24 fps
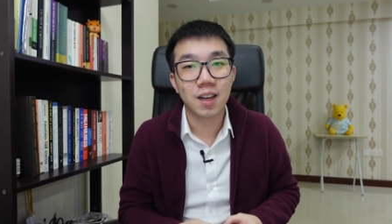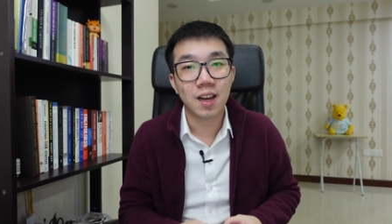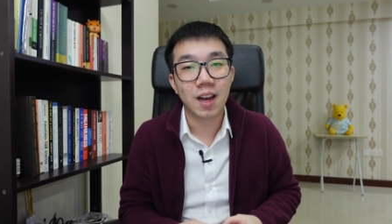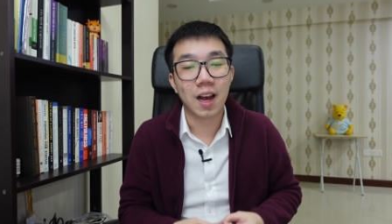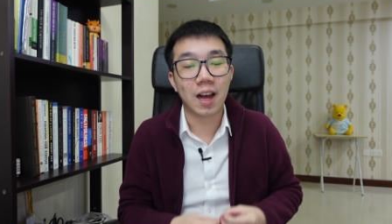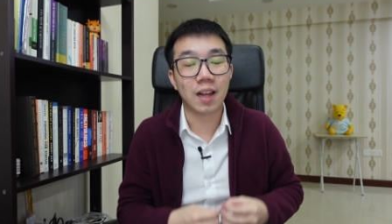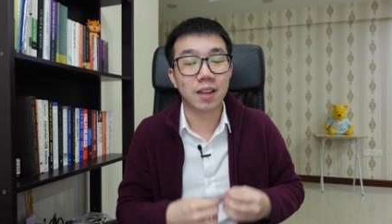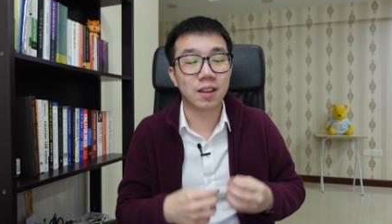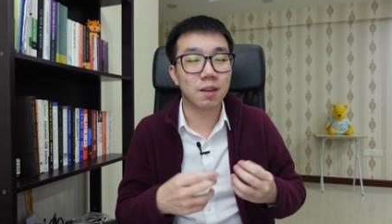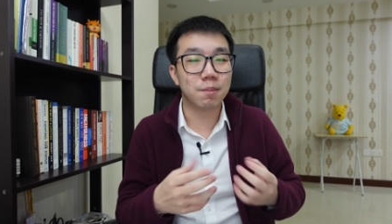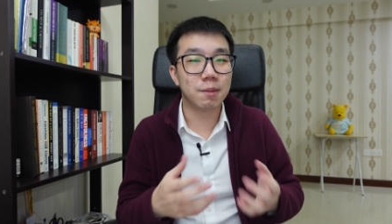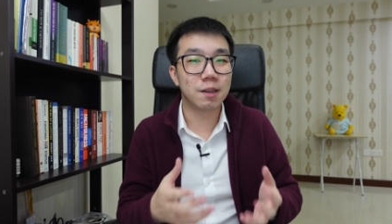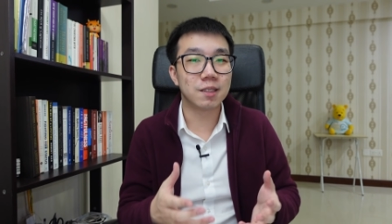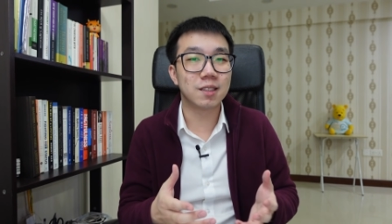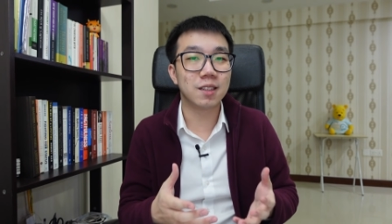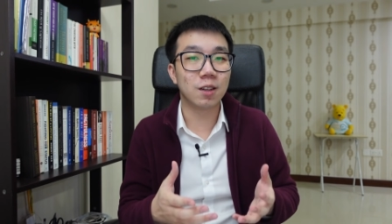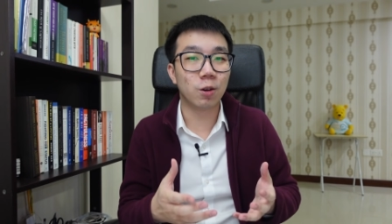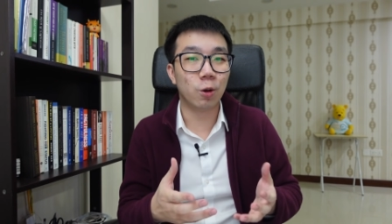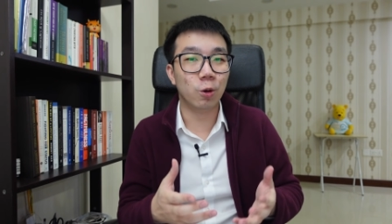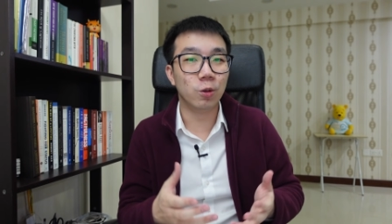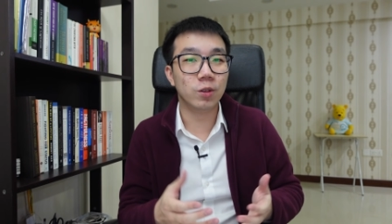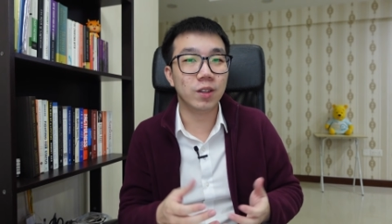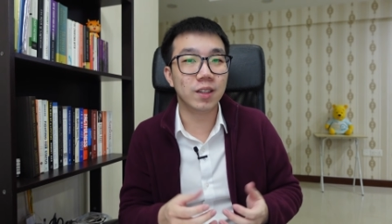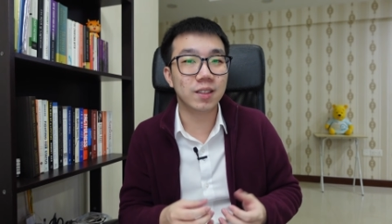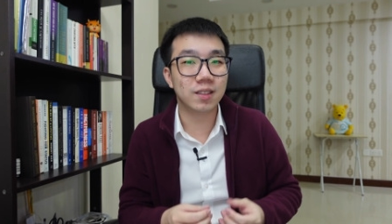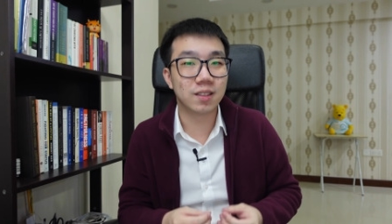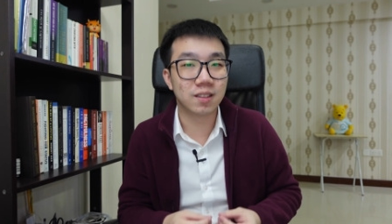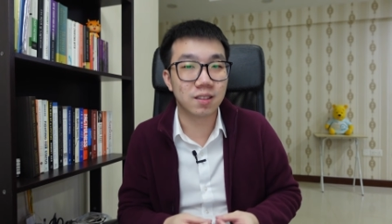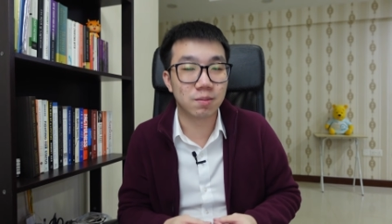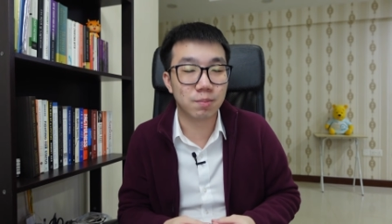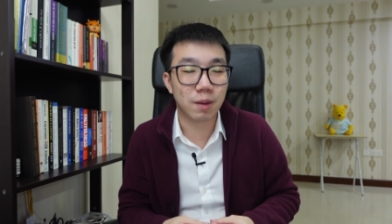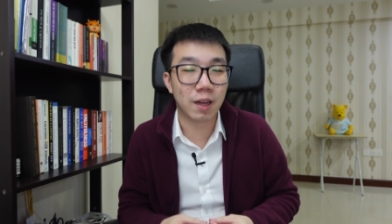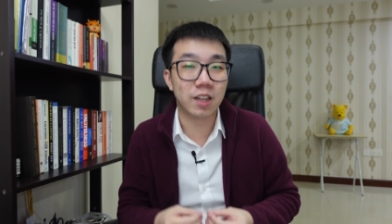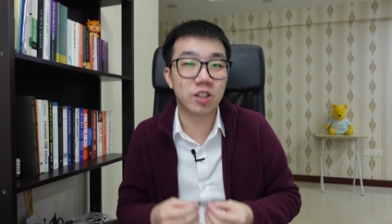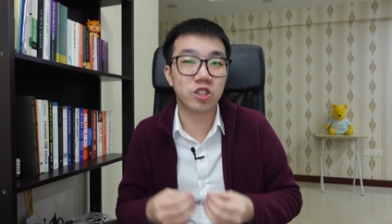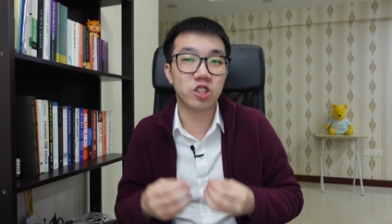and Temasek Holdings is
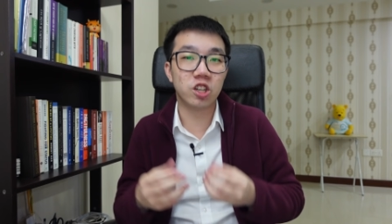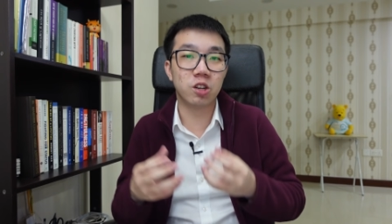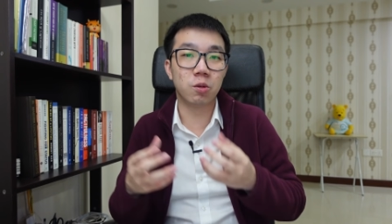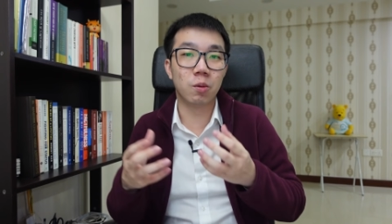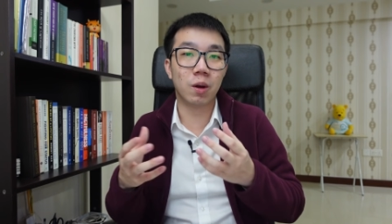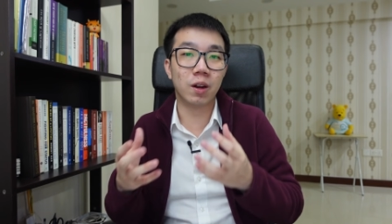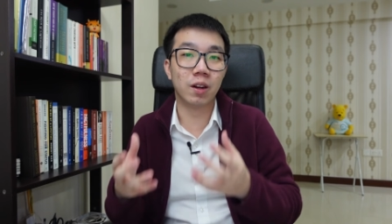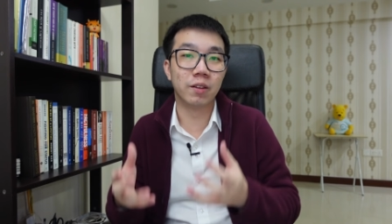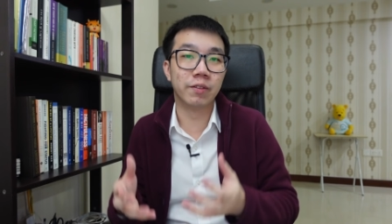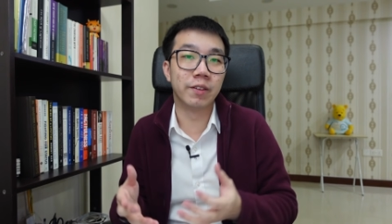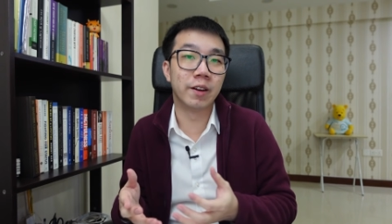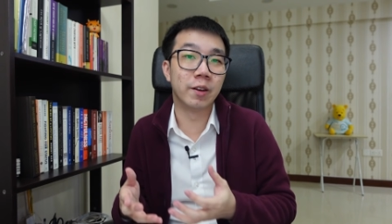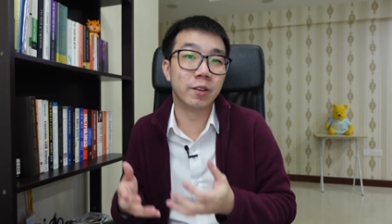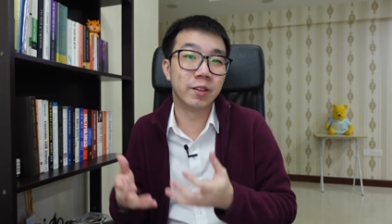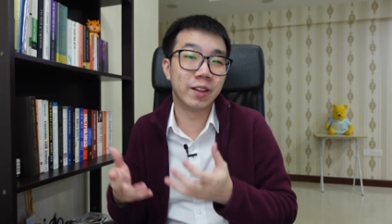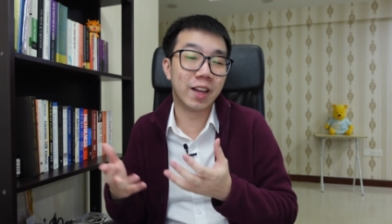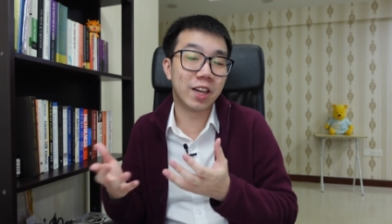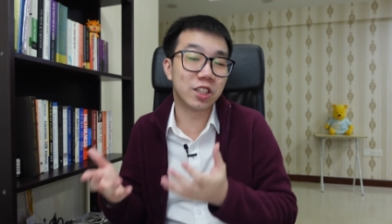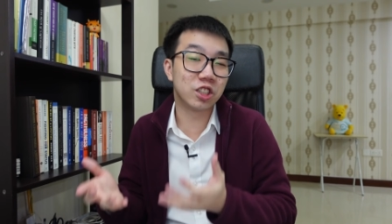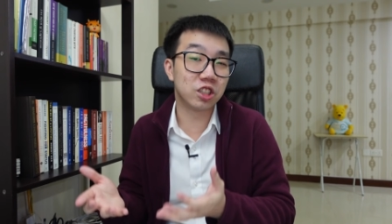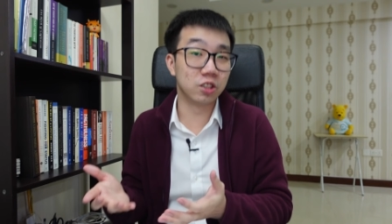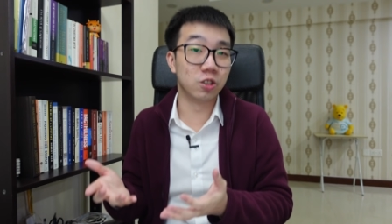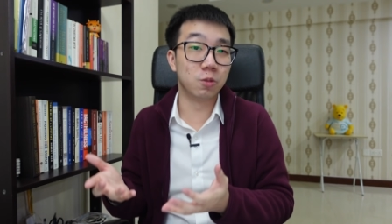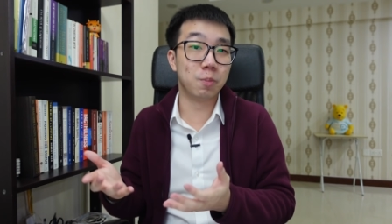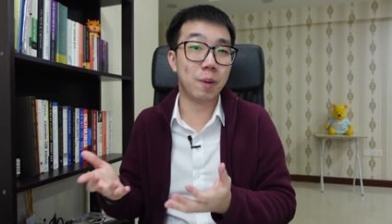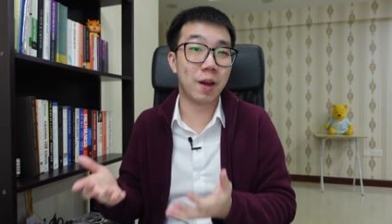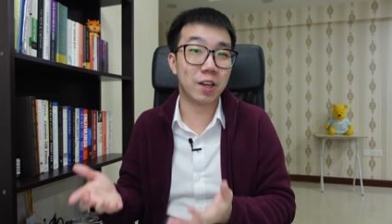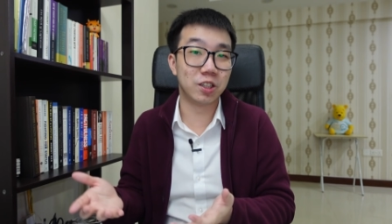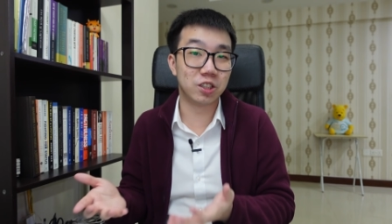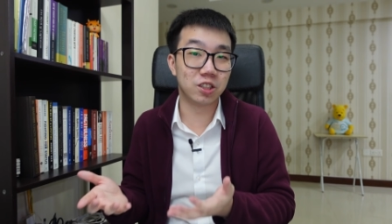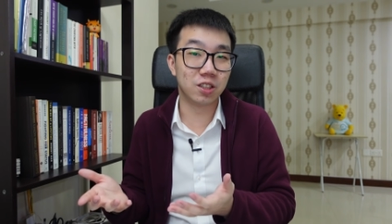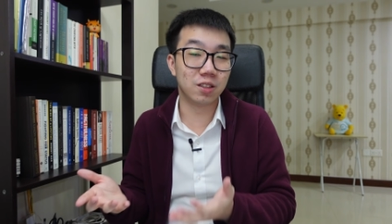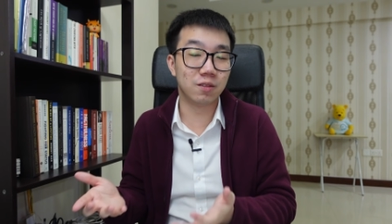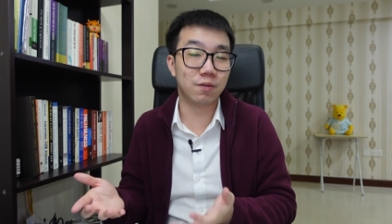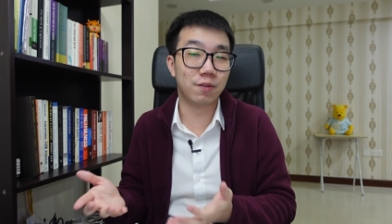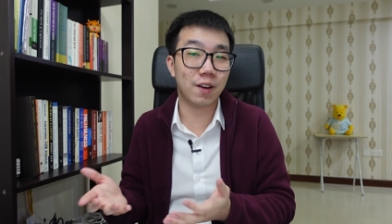managing one of our national
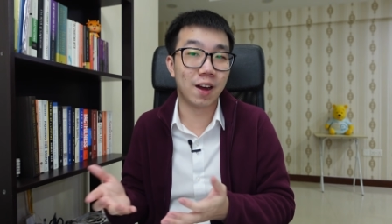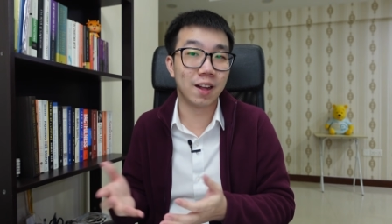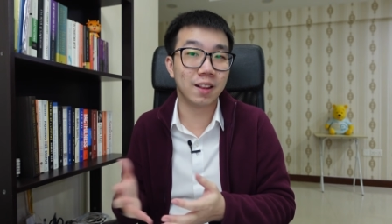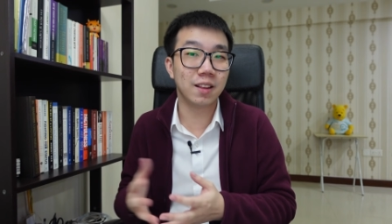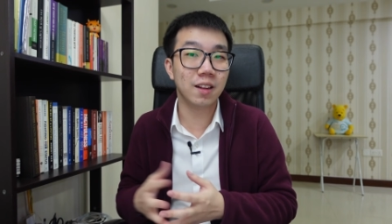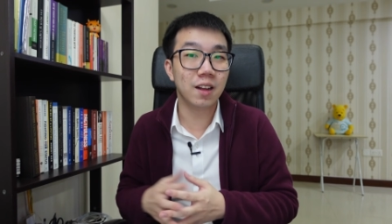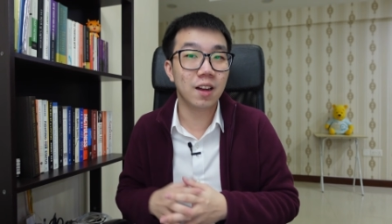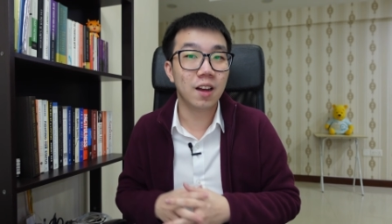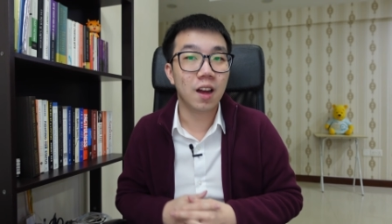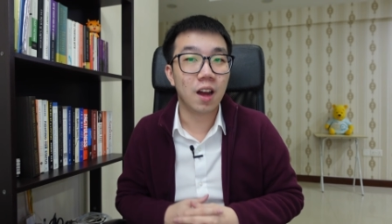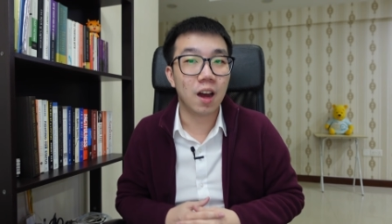pension fund,